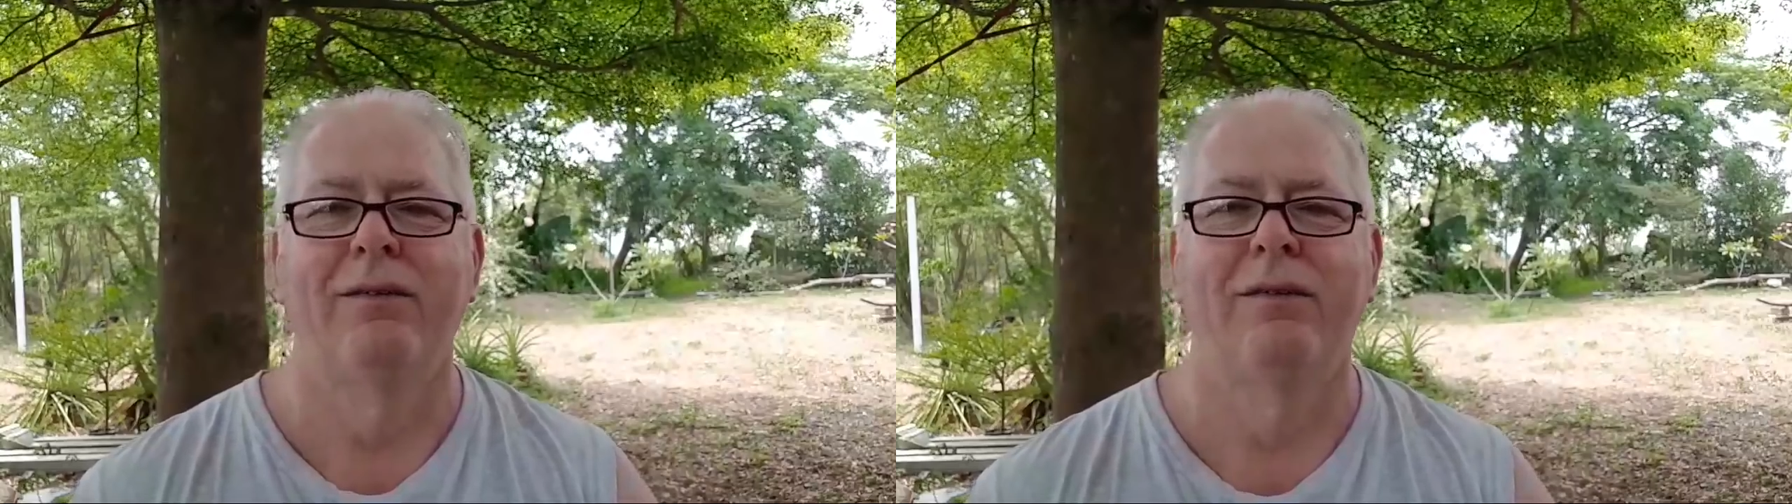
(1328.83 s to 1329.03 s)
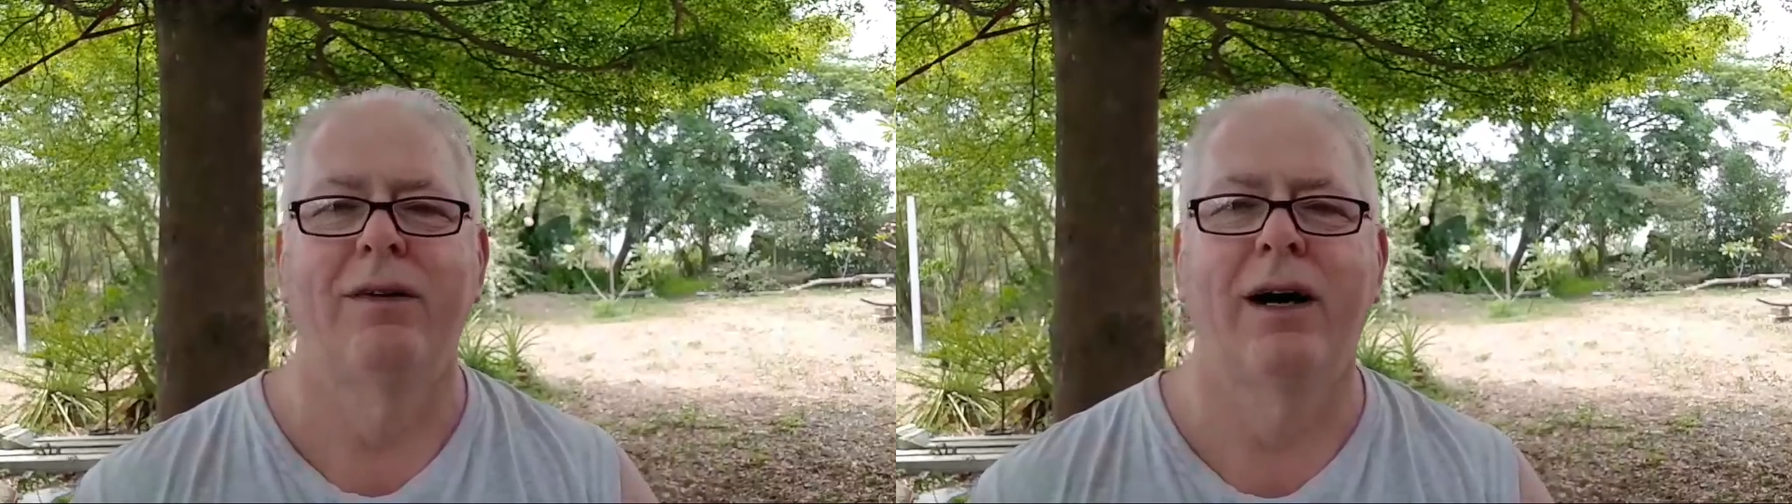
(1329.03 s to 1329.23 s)

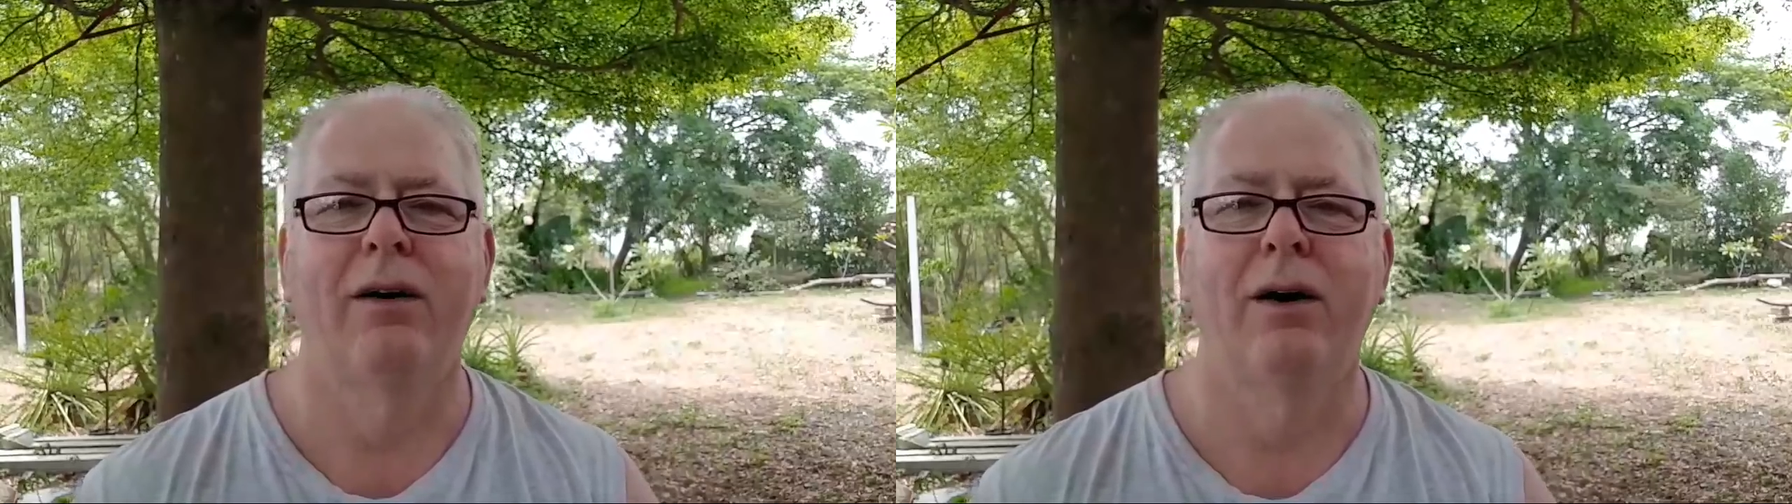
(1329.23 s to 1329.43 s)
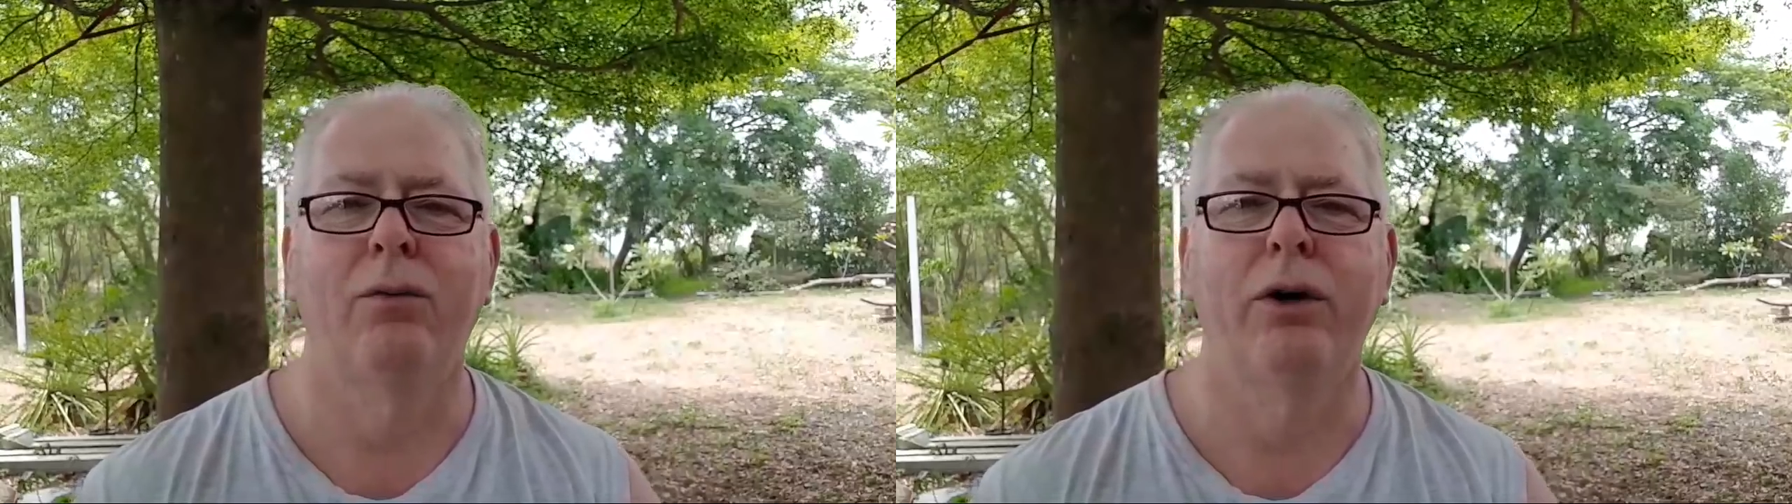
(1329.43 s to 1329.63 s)

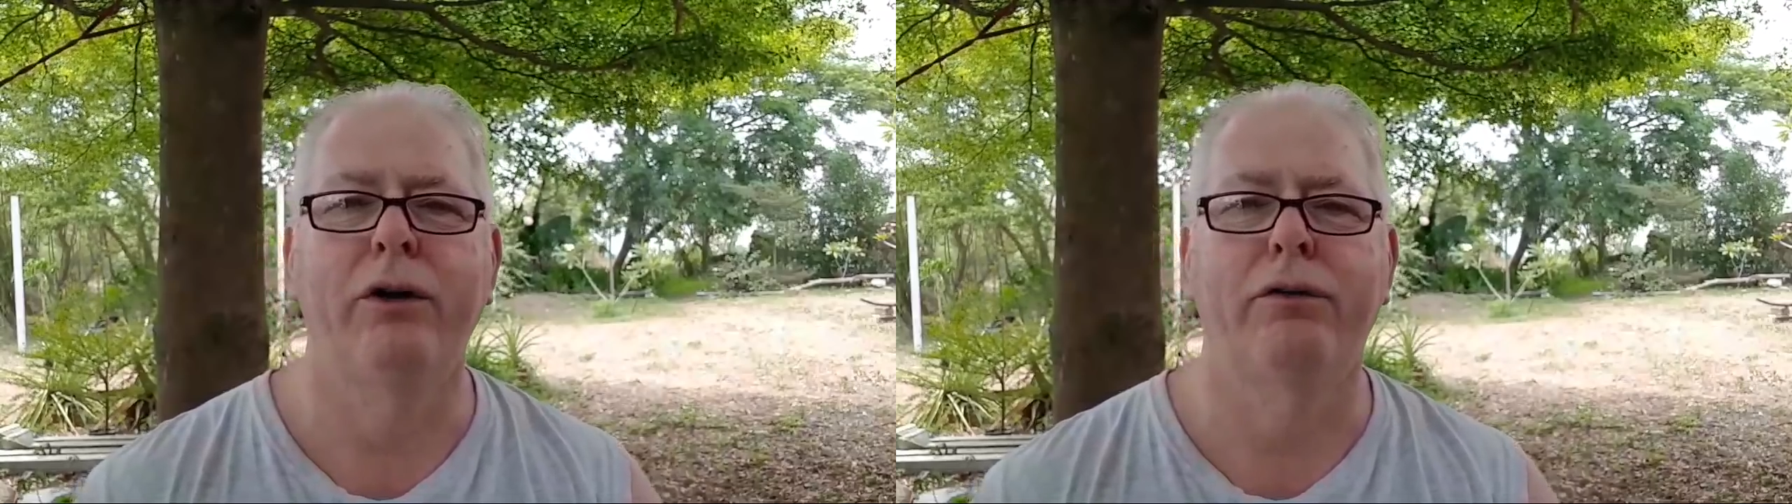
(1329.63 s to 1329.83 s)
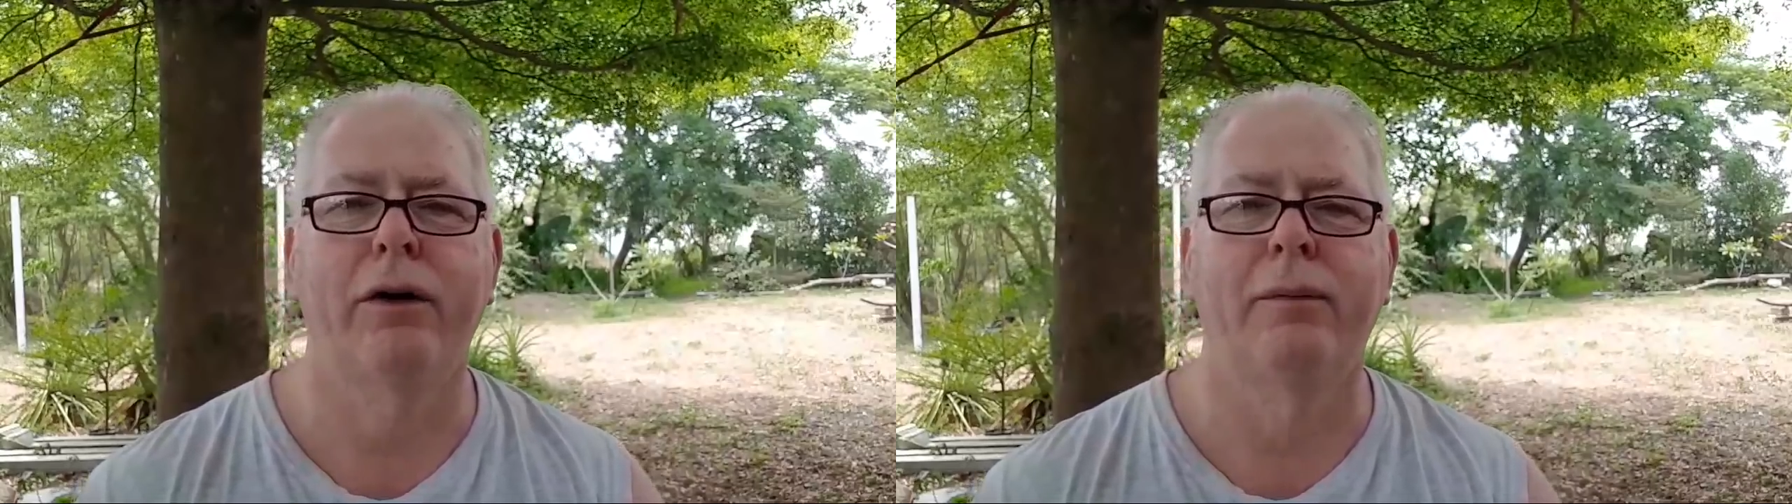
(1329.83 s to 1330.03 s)
Baron, where are
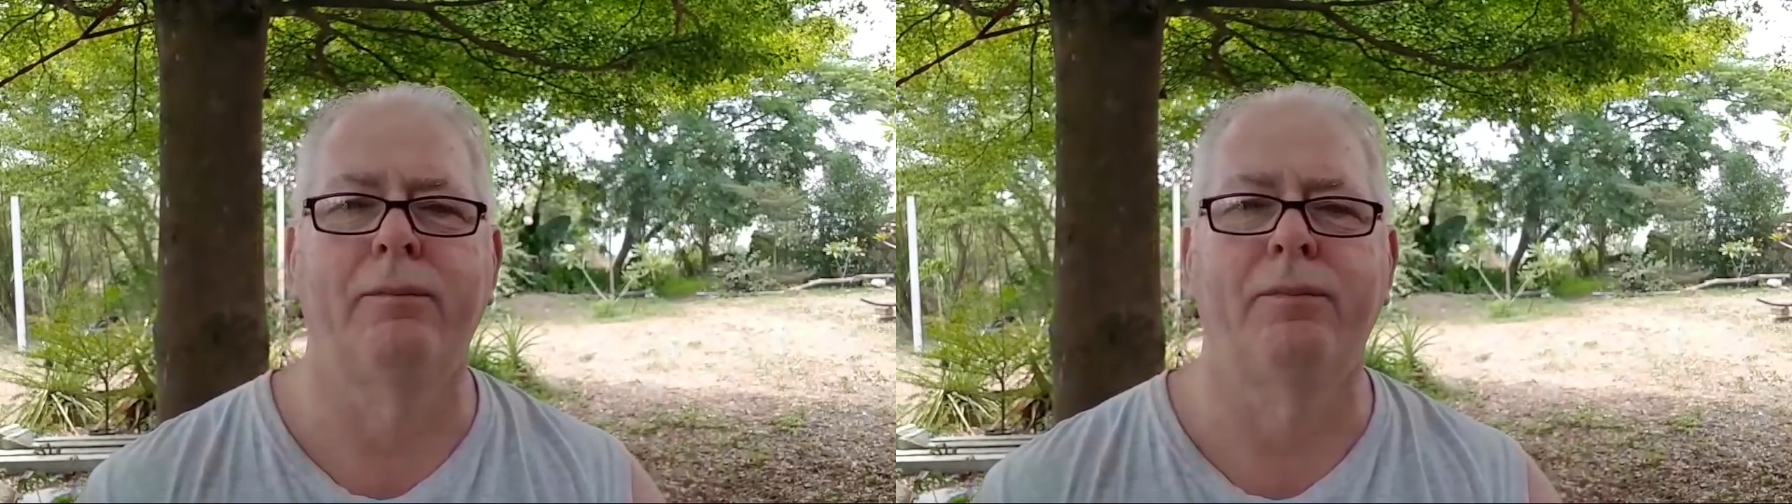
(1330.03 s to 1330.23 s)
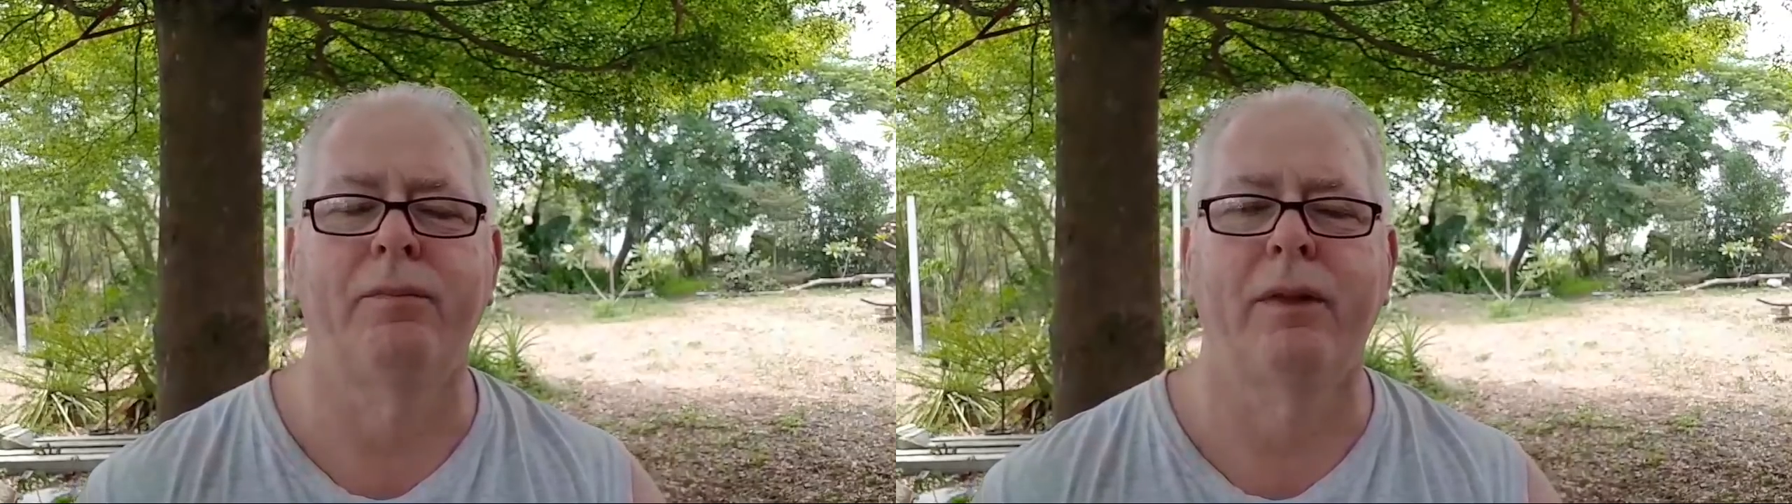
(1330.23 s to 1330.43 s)
you from?